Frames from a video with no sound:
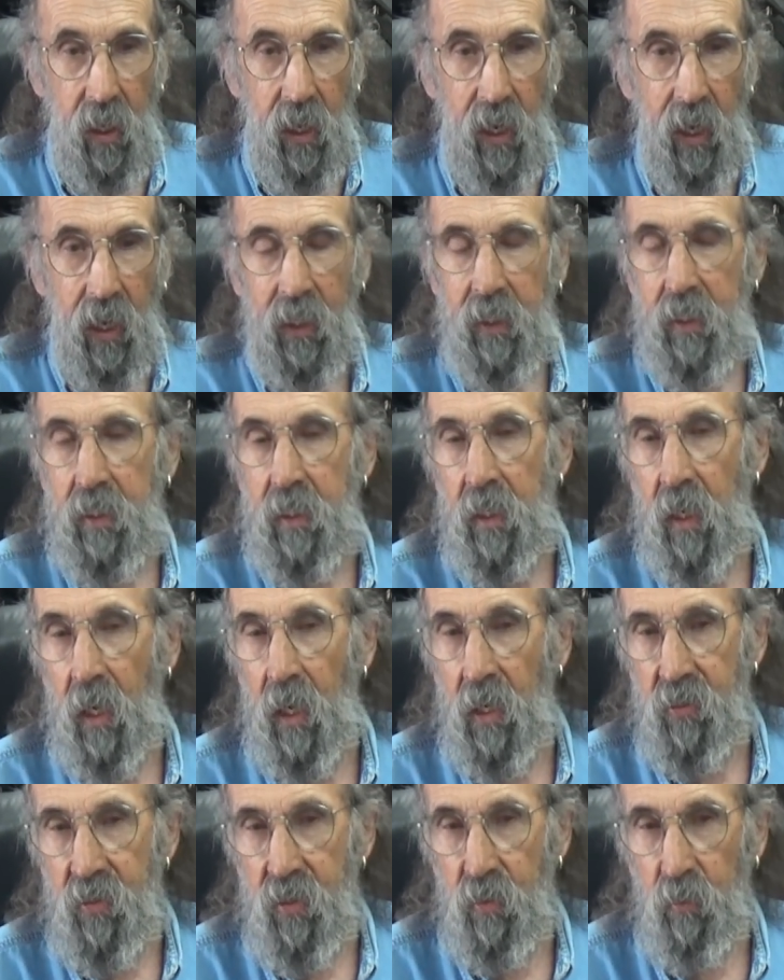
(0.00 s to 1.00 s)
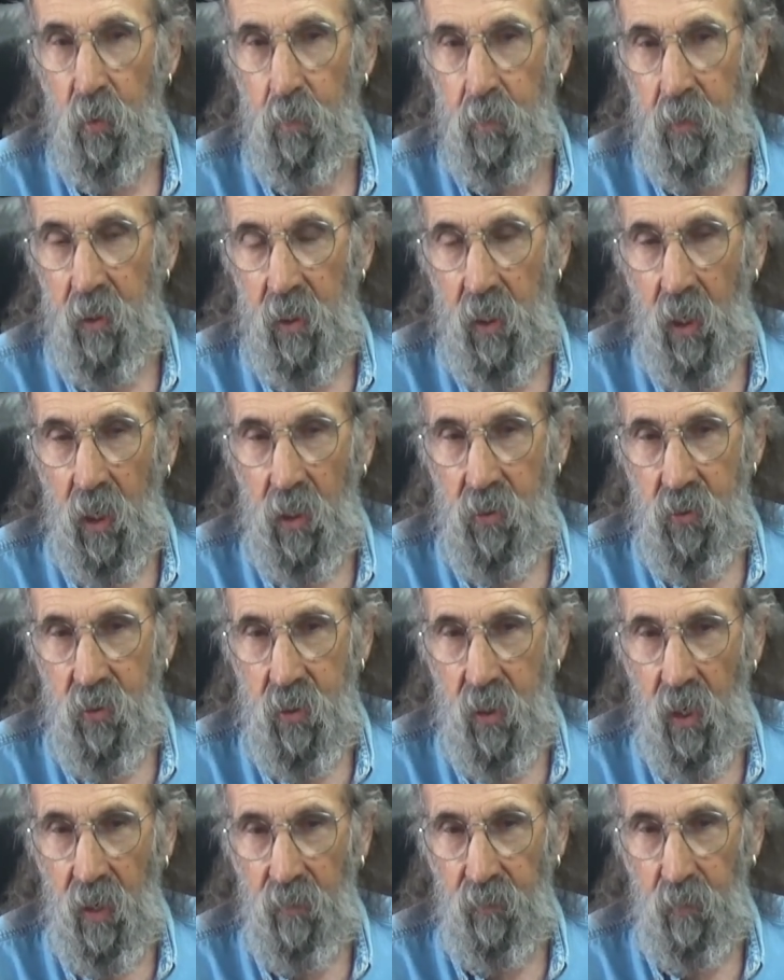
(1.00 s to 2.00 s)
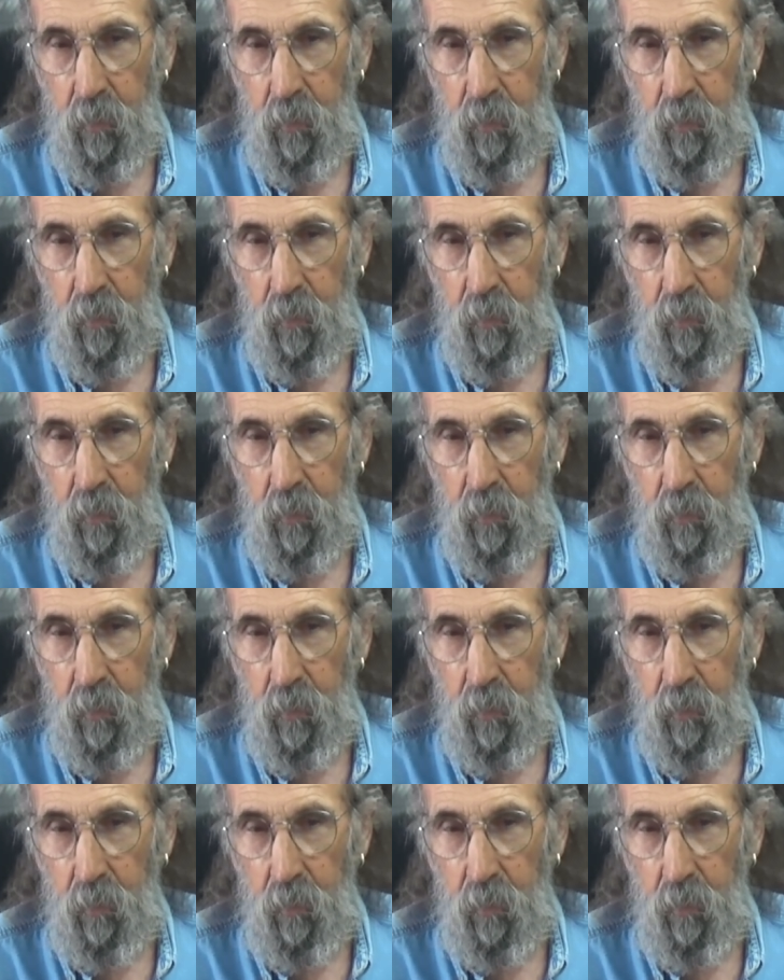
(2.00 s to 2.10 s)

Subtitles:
and yes, it would be nice to have a